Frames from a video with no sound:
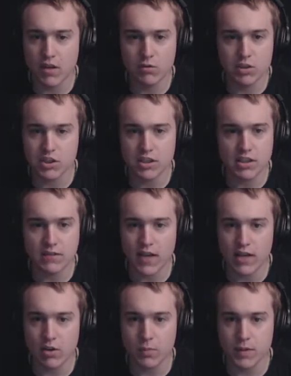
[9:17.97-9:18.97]
We're just going to leave
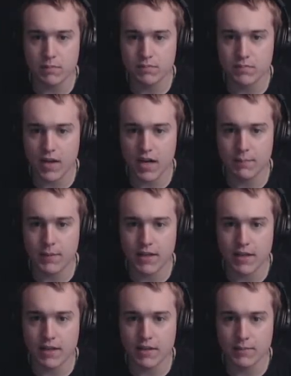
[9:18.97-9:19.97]
that open. Not a big
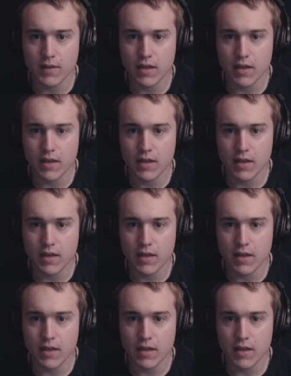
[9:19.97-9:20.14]
deal.